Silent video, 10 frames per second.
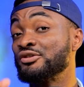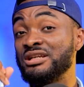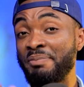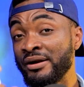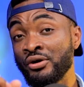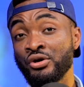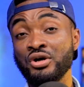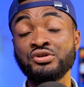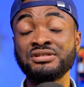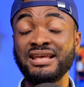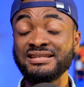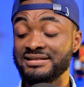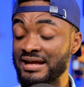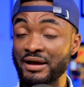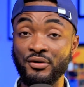So depending on your use case
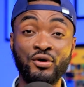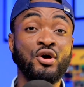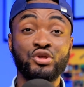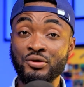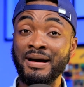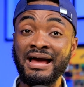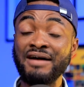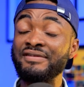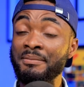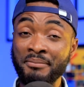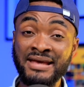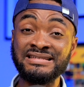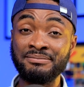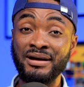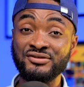scenario, you might have an
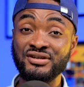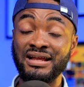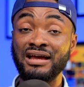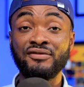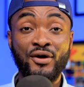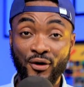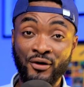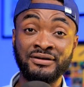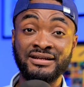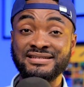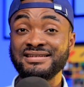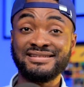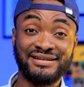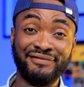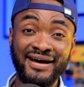amazing battery life on this
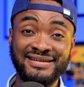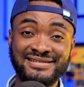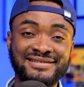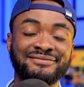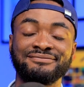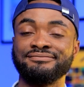device.